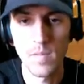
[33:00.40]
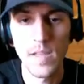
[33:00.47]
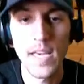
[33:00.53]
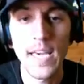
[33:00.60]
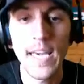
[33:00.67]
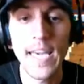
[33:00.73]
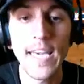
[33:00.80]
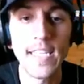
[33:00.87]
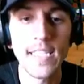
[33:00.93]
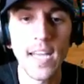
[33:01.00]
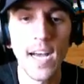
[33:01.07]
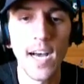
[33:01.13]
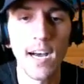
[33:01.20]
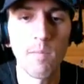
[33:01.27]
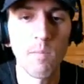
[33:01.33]
He's
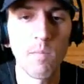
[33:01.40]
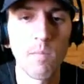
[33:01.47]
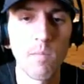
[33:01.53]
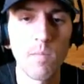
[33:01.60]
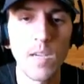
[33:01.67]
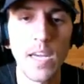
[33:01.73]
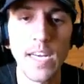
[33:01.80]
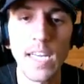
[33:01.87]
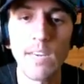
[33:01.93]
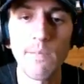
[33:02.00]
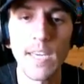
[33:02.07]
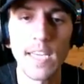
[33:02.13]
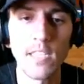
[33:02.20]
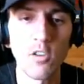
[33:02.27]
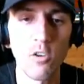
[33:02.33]
um gonna give me
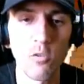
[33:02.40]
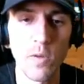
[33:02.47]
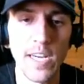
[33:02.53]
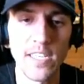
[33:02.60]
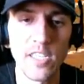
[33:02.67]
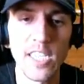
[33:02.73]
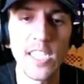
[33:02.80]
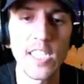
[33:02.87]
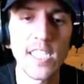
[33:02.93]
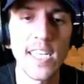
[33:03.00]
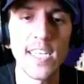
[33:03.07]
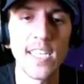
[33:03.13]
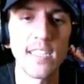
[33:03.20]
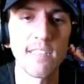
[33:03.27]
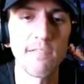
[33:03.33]
his old Razer. He just said
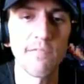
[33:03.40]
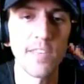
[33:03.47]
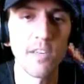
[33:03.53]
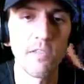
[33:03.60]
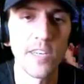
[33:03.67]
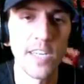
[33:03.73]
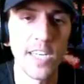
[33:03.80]
it doesn't feel very